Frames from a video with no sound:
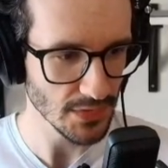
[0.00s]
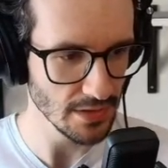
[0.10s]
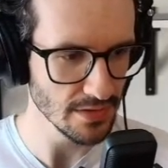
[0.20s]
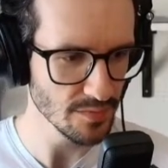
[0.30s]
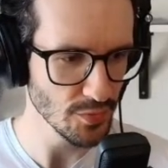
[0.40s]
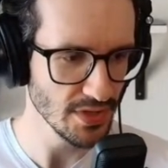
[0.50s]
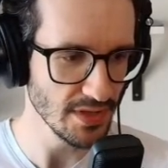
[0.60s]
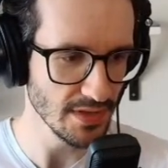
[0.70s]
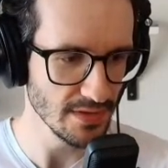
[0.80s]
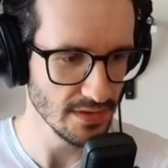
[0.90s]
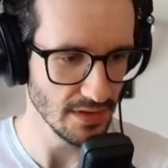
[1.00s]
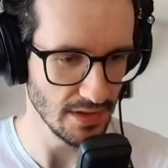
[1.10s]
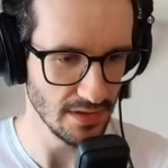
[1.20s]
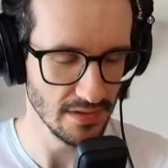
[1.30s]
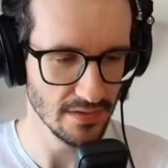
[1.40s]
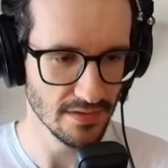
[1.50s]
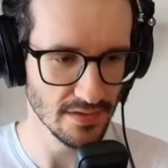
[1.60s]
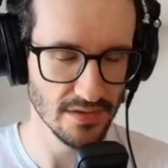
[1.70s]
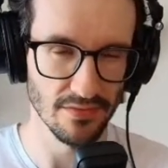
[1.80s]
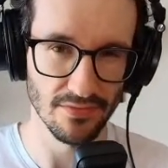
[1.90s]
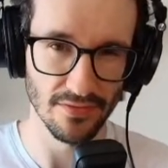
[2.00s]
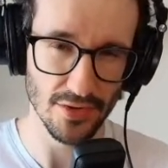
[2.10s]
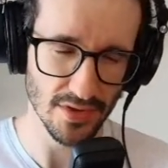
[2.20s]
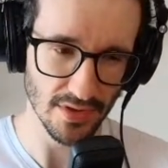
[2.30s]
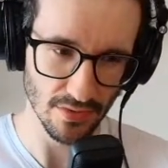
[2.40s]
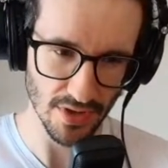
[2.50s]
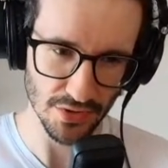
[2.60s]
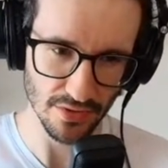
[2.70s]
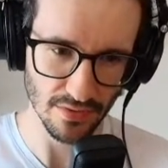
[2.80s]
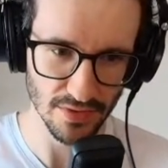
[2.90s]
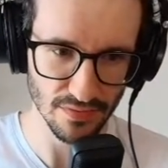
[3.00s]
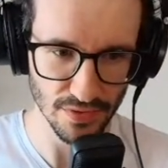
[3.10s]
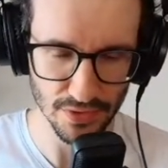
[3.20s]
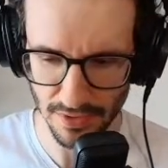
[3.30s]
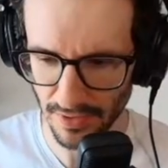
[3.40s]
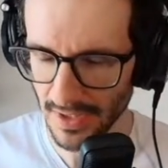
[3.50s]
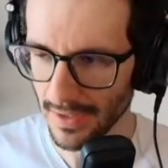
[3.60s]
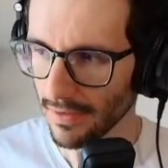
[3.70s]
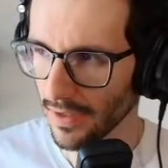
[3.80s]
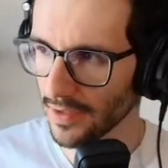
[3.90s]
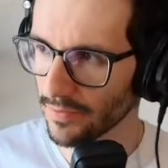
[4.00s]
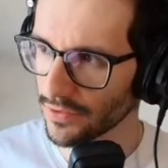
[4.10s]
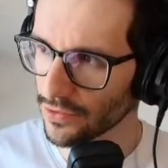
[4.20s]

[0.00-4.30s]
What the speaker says: It is pretty easy, and this is the first iteration of that feature. I am not